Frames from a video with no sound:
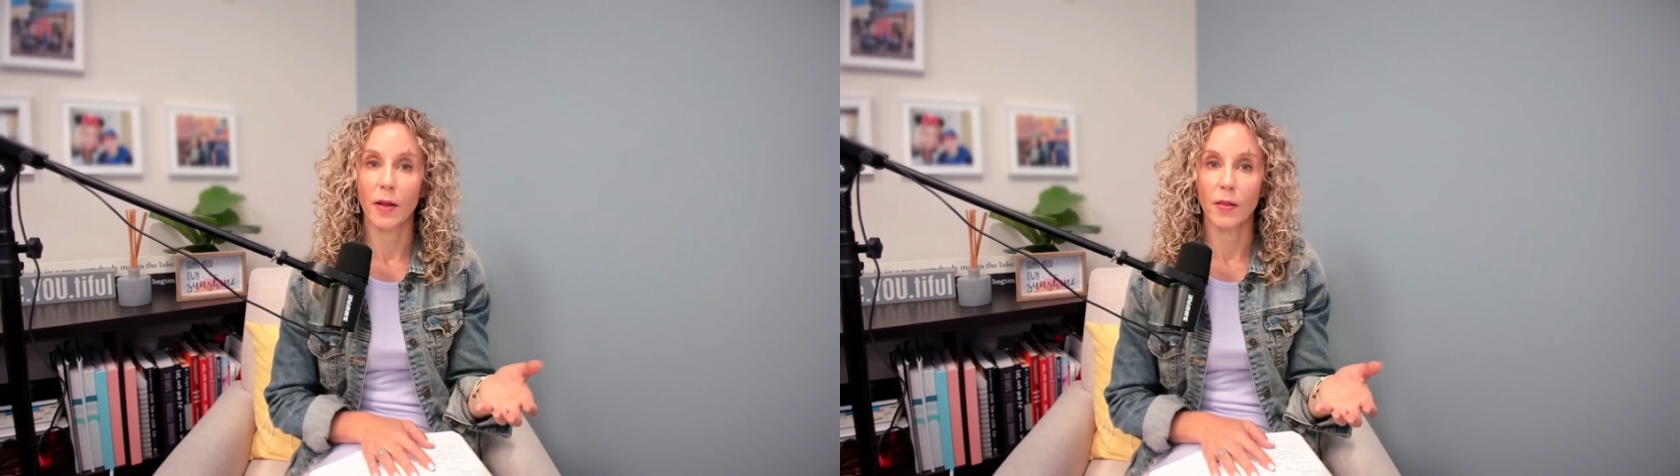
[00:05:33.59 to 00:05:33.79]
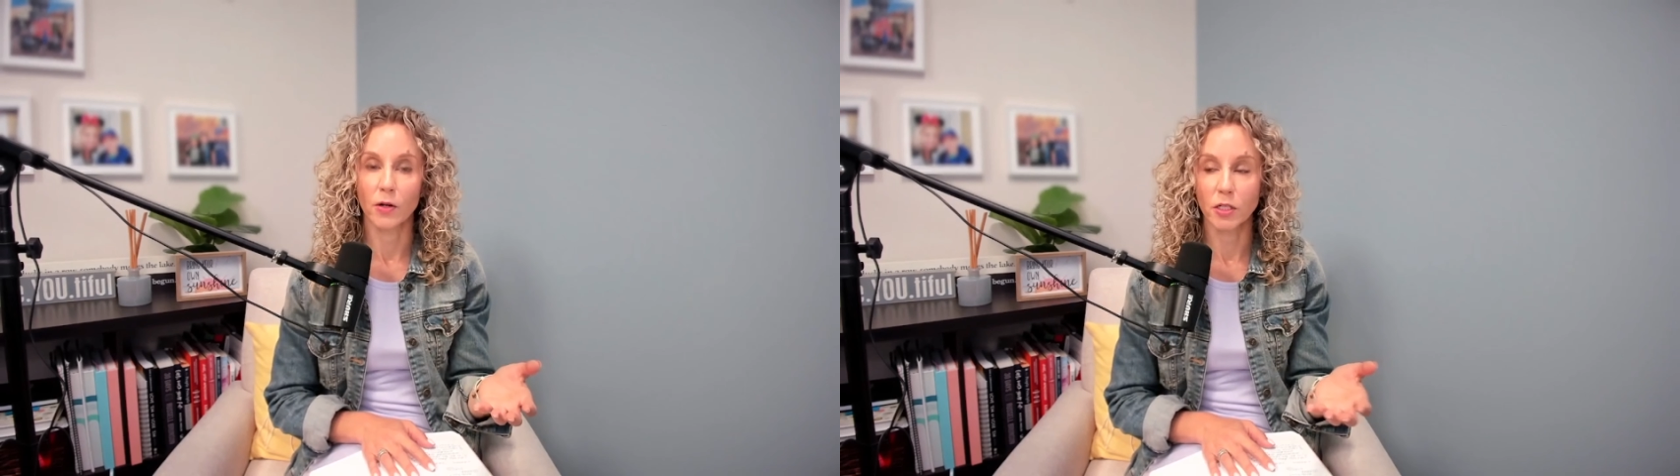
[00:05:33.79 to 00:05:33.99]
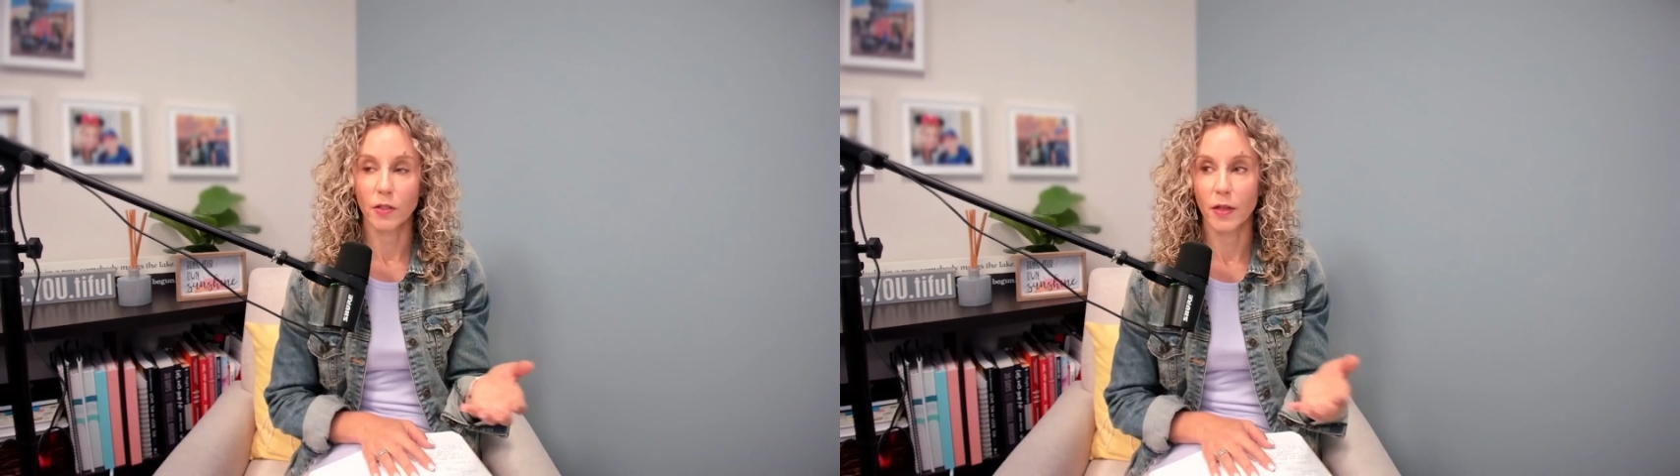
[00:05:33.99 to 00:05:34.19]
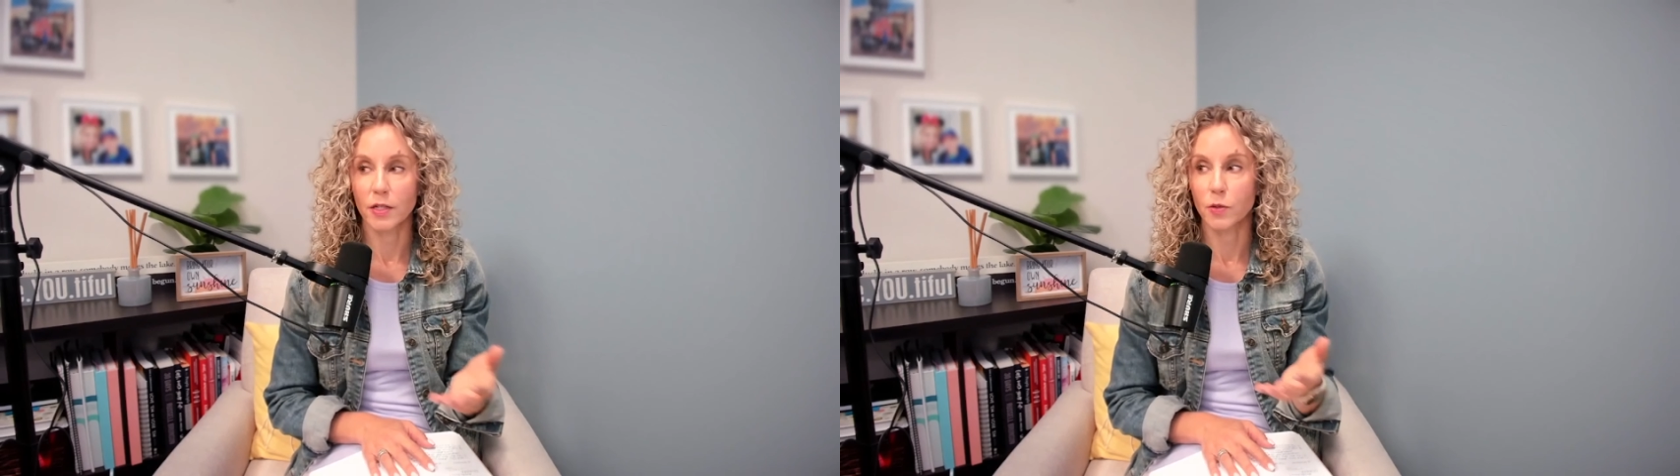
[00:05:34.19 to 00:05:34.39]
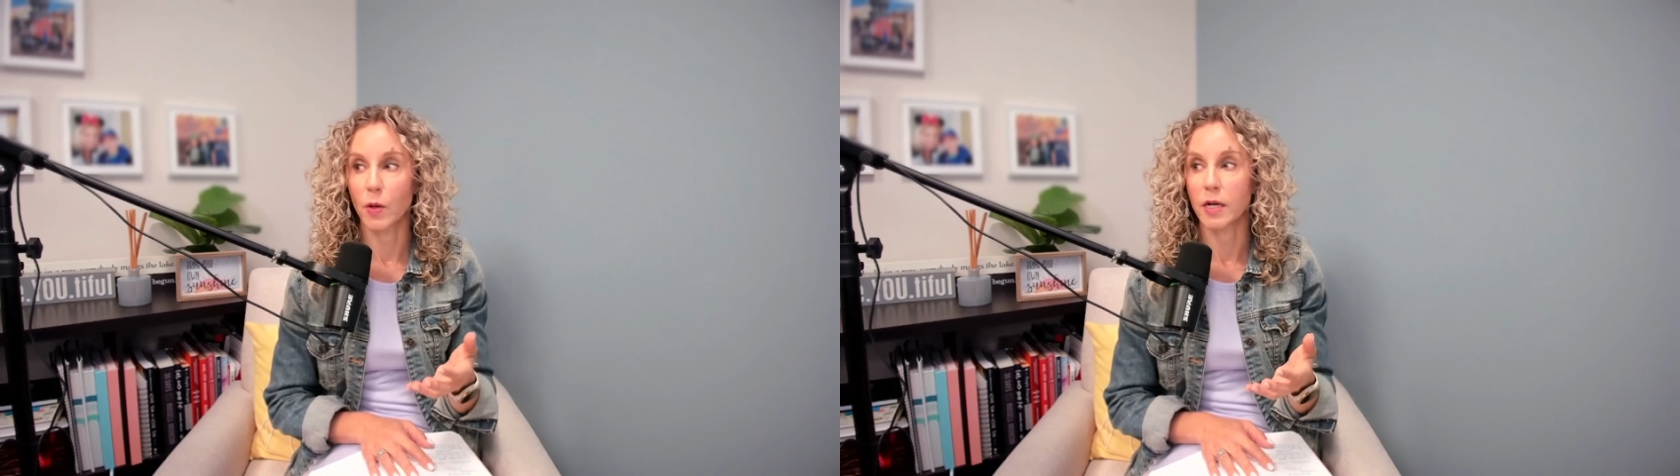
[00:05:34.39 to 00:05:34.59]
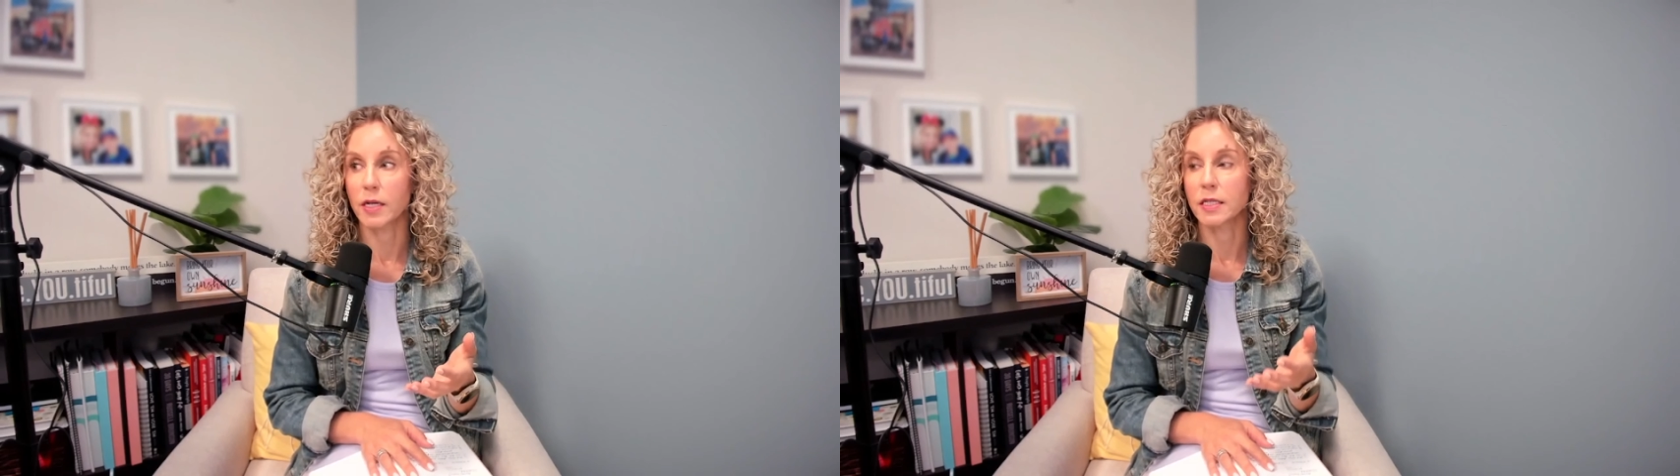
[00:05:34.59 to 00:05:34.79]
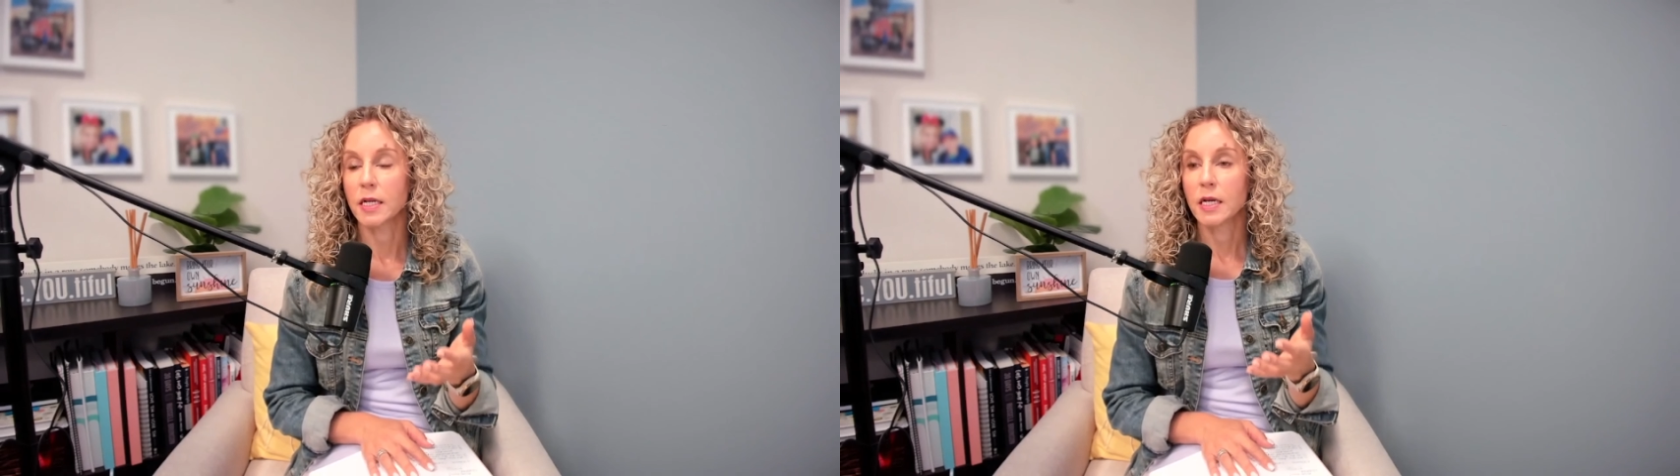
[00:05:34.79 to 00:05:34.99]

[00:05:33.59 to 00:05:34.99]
I learned this was